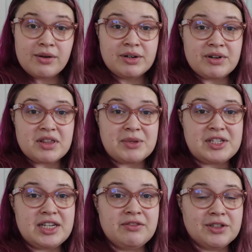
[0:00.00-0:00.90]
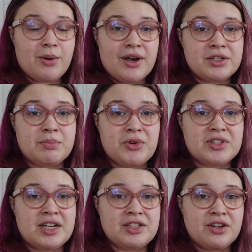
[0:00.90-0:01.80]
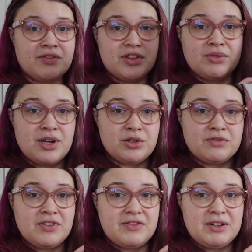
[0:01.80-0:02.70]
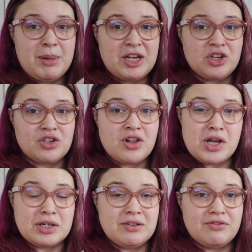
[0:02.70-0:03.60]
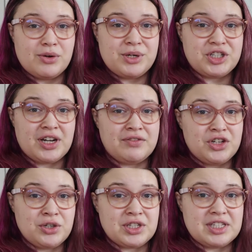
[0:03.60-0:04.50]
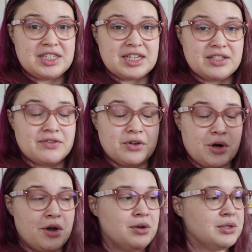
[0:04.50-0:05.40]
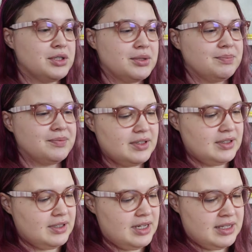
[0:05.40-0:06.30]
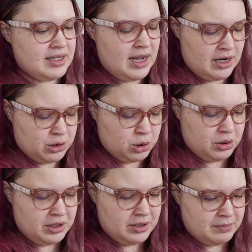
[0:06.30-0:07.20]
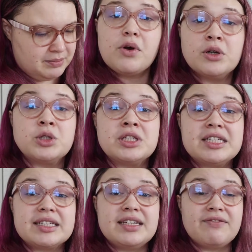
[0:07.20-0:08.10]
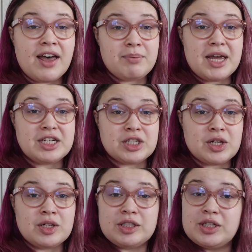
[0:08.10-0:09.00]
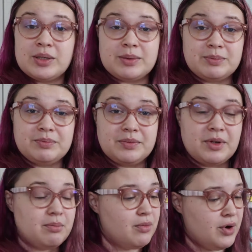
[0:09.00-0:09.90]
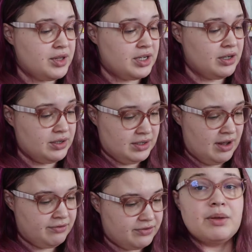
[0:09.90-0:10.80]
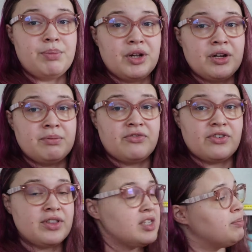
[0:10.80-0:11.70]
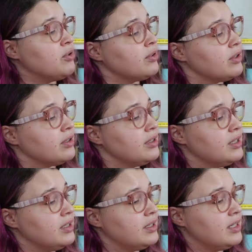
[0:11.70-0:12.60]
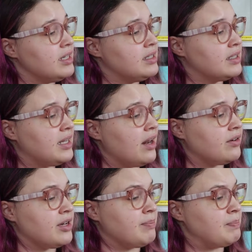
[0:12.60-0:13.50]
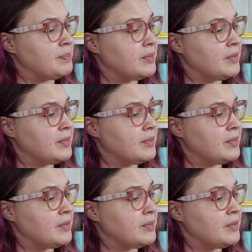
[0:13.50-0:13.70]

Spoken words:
O in arithmancy requires a book that is over 350 pages long, for which I've chosen Six of Crows. It's actually 465 pages long, so more than good enough. The blurb for this book is Ketterdam,